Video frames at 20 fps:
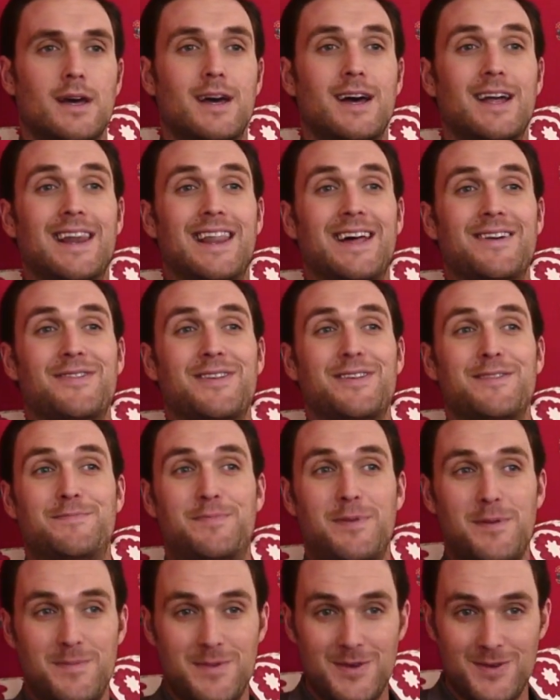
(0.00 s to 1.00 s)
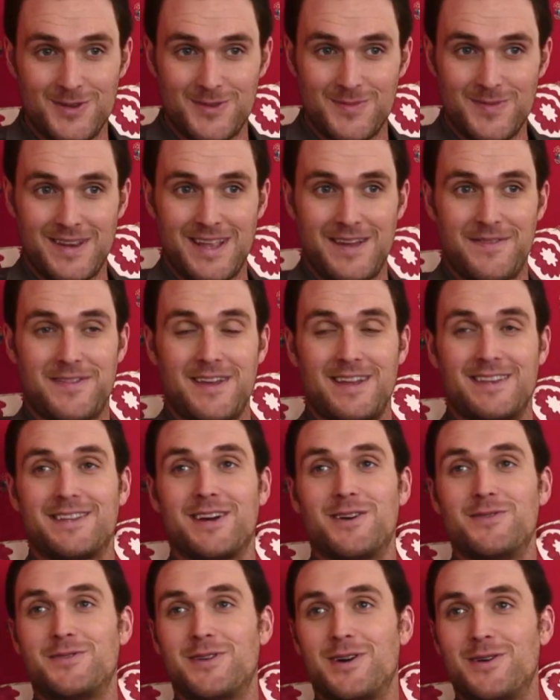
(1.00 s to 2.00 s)
level of bemusement if they
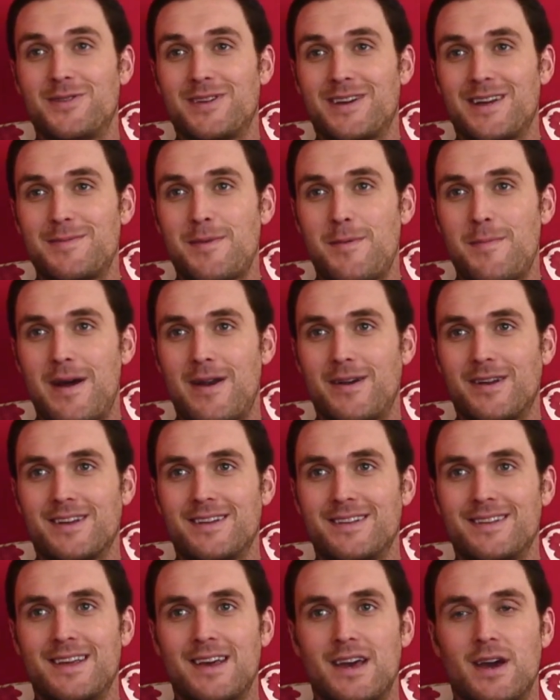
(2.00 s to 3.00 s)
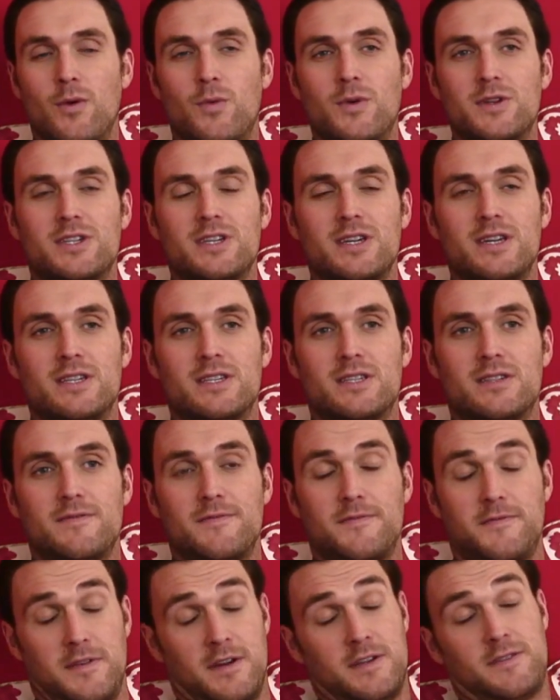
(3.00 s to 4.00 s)
don't know that I'm American, which is,
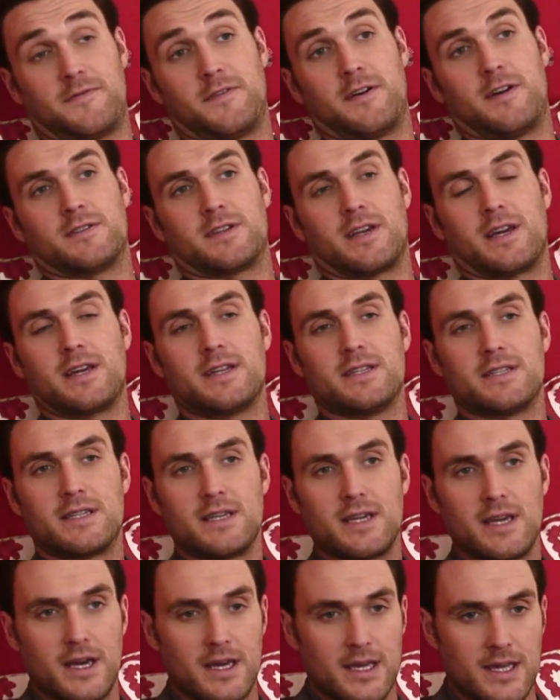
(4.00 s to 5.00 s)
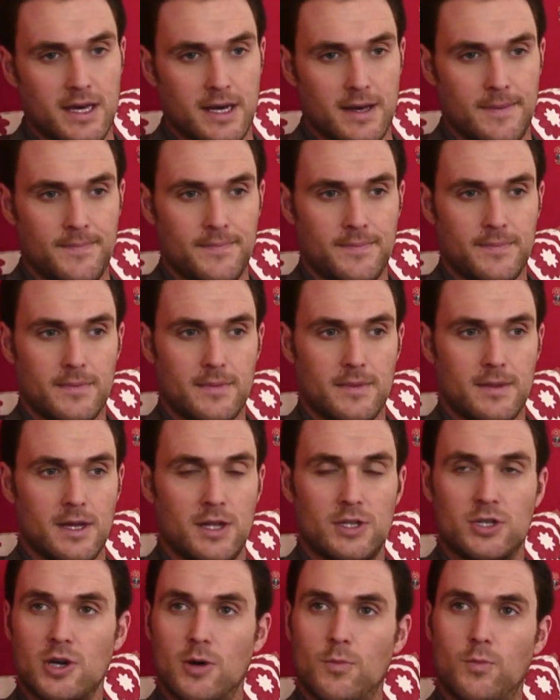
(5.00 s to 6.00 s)
as far as I can see,
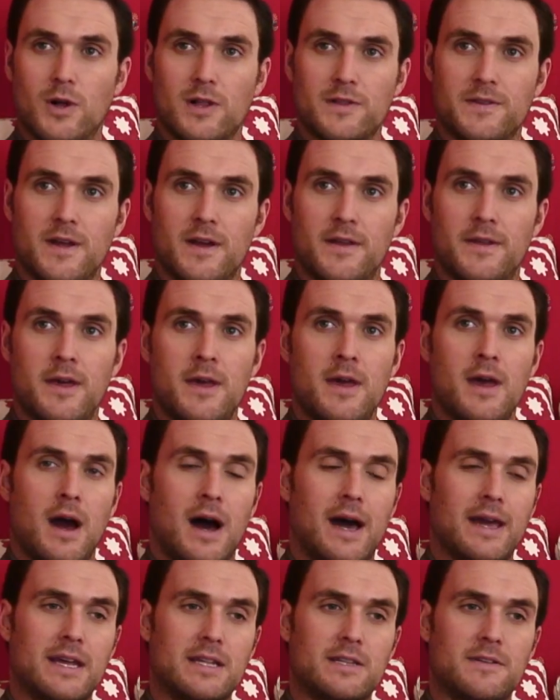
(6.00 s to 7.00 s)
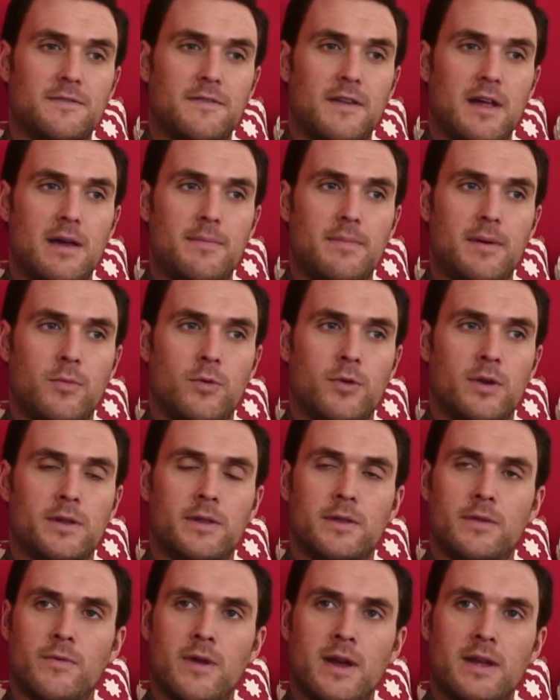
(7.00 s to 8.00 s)
a job well done. I get to fly a bit more
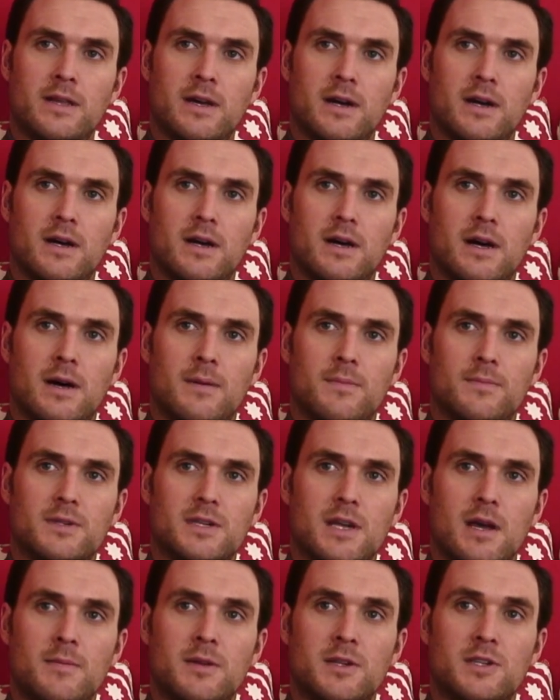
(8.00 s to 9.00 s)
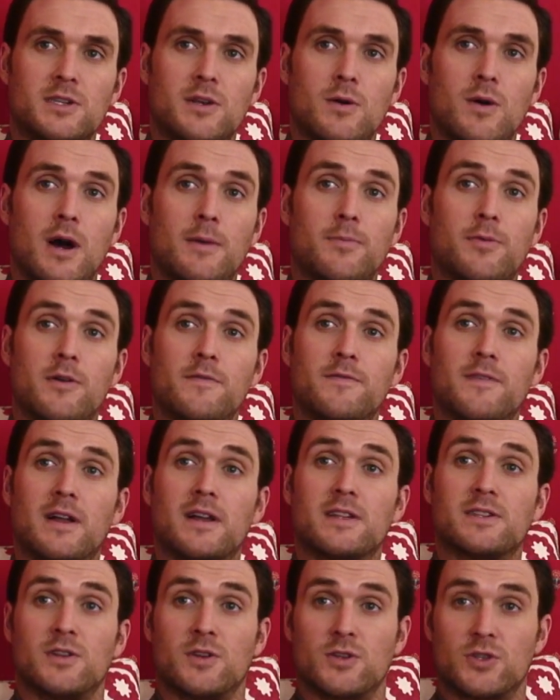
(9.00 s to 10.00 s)
under the radar. Simon is so high profile
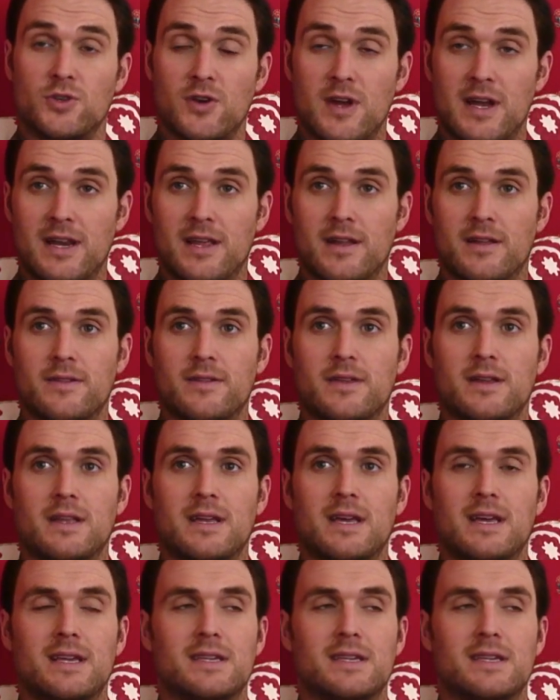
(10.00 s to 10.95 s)
as an Australian that